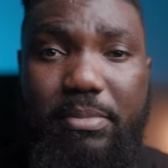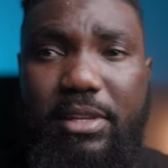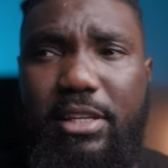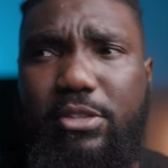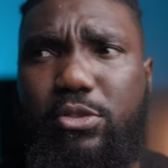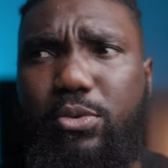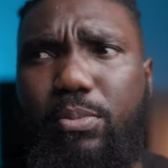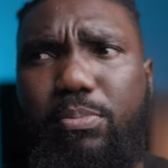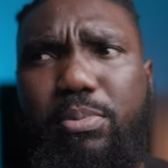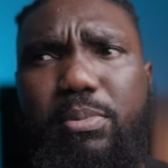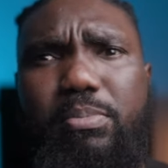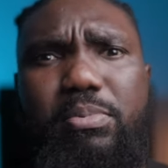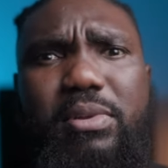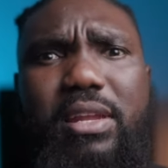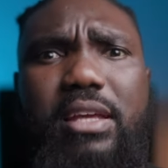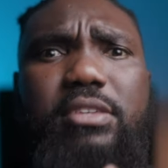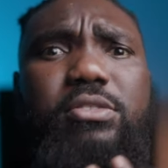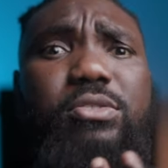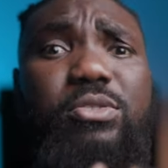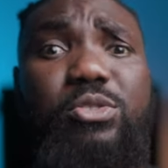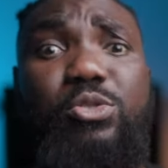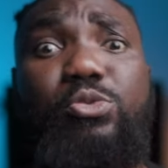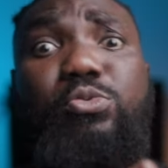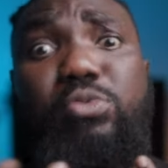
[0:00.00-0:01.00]
There's some people that
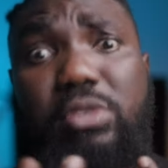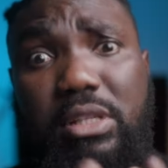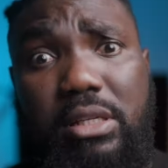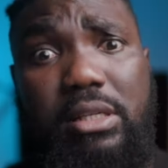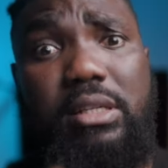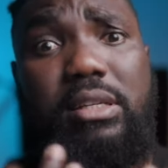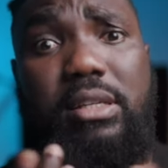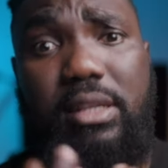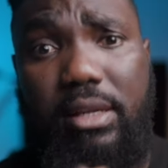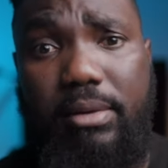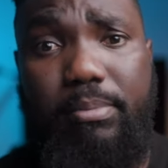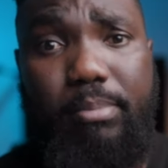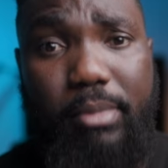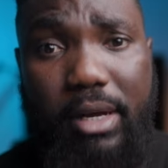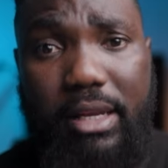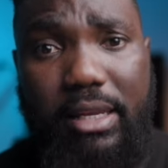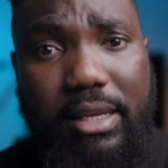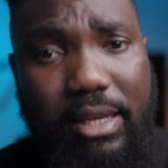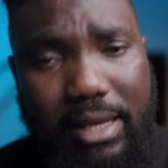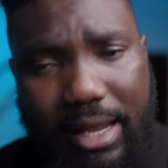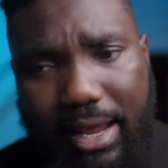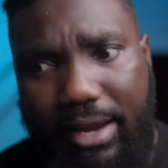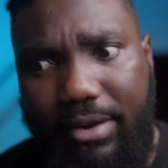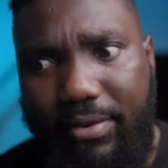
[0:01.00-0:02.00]
just really need
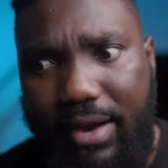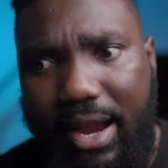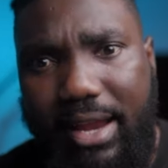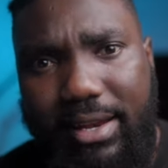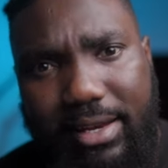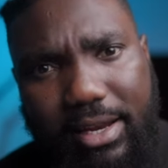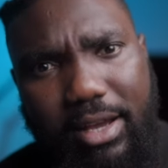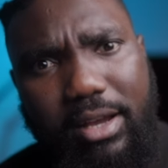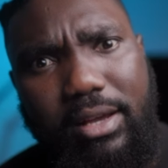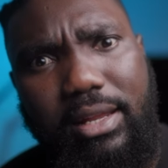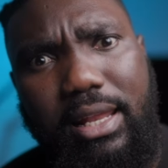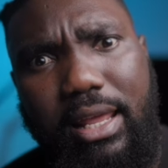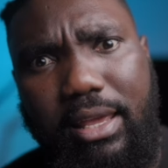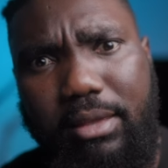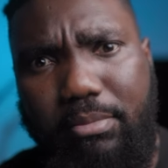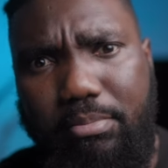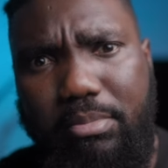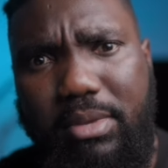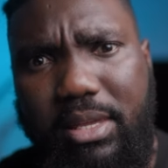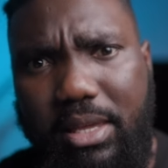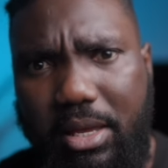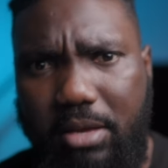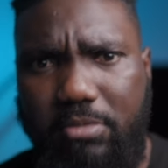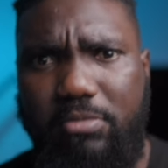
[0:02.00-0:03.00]
money, like right now, like
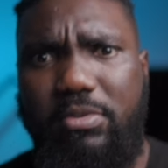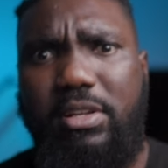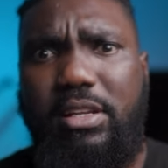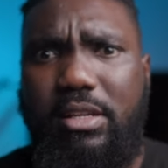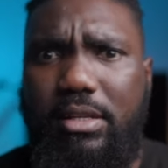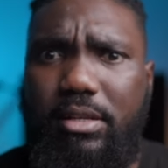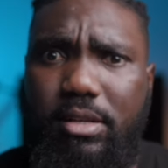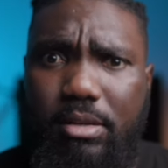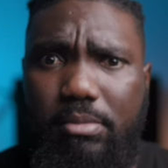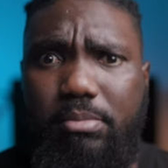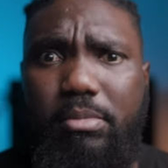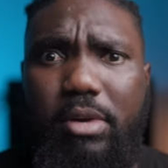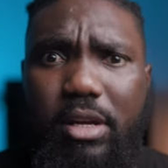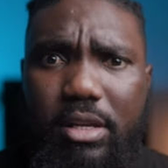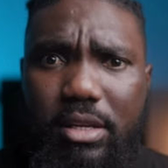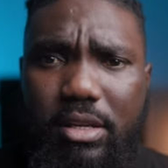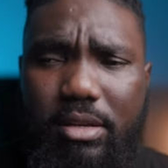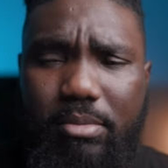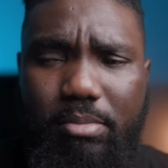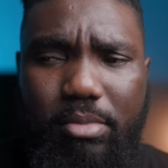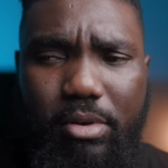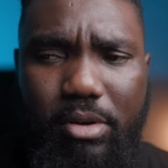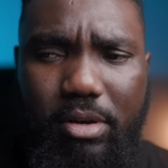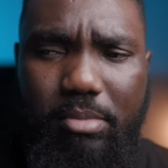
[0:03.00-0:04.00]
me. I really need
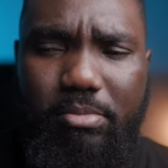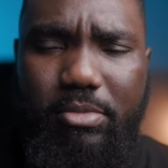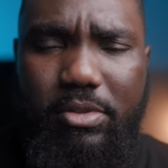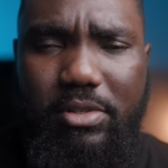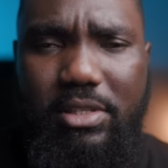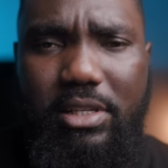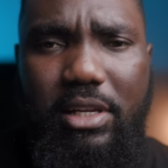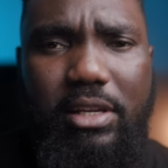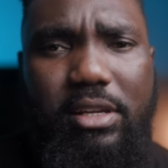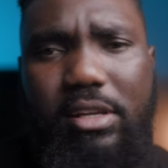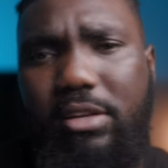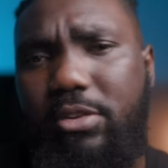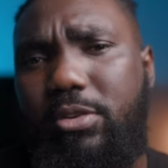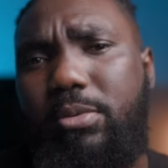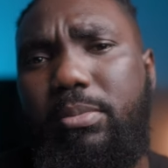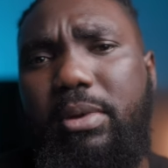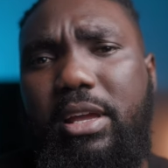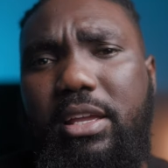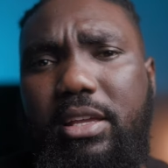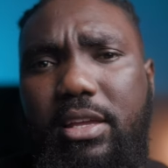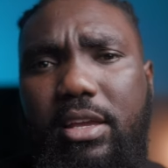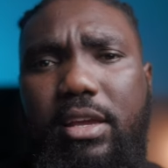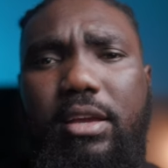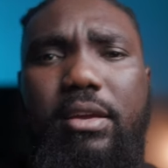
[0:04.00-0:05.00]
money, but I'm not selling any of
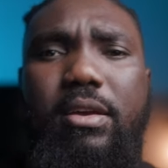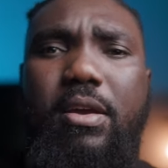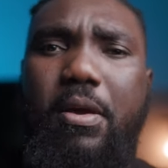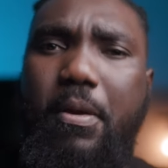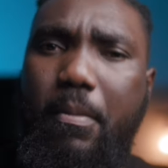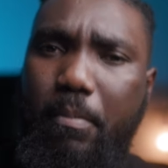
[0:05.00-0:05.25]
my gear.